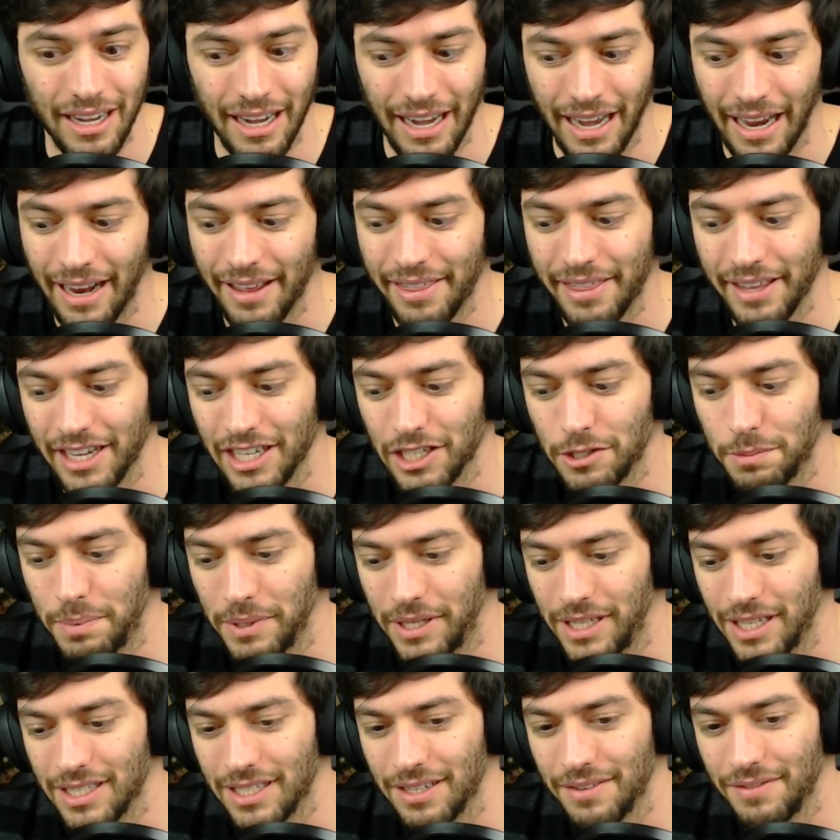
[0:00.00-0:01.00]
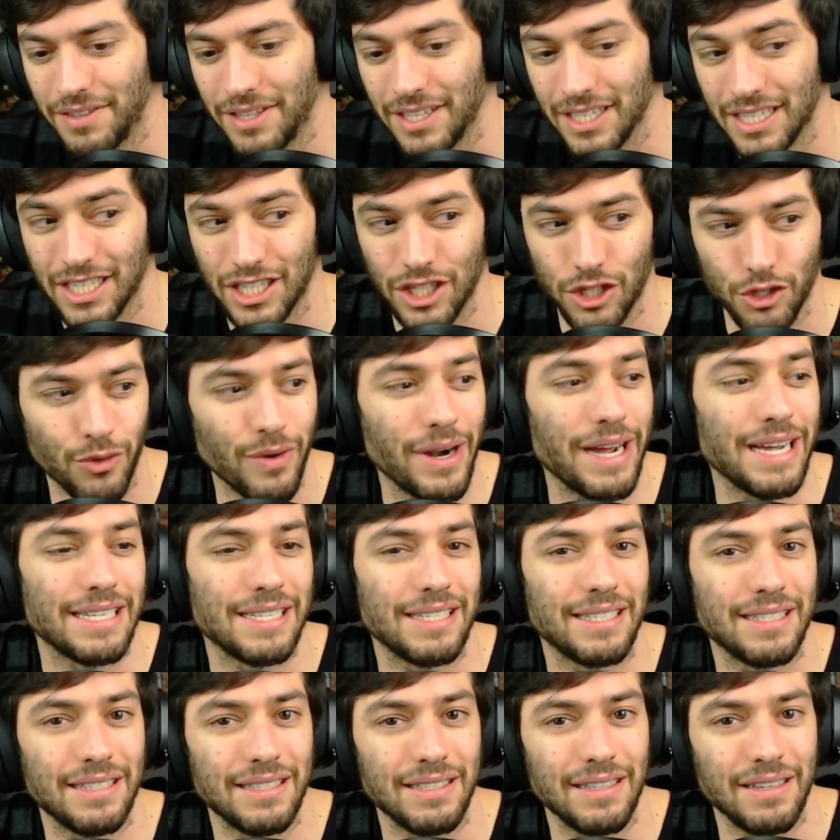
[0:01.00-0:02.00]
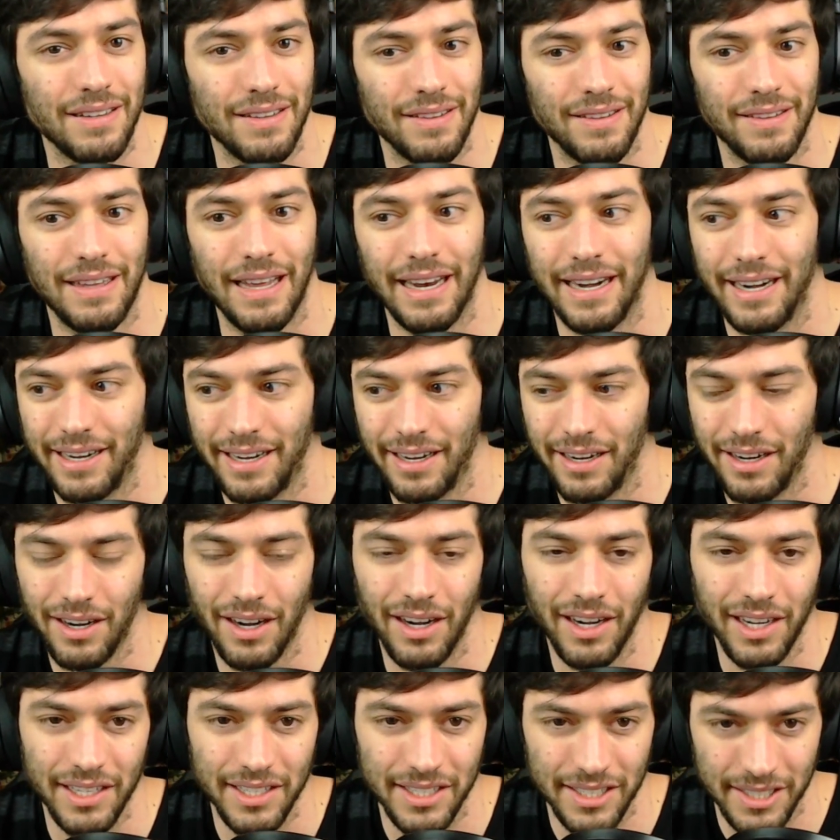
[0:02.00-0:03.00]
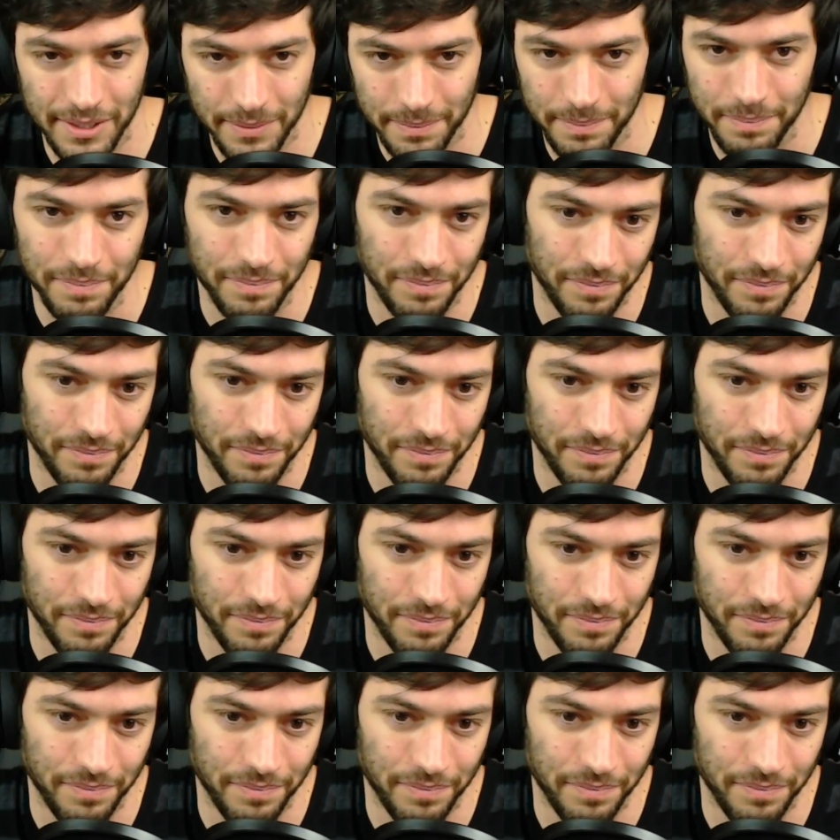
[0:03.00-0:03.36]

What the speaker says: And I think it's because of the stress that it can cause.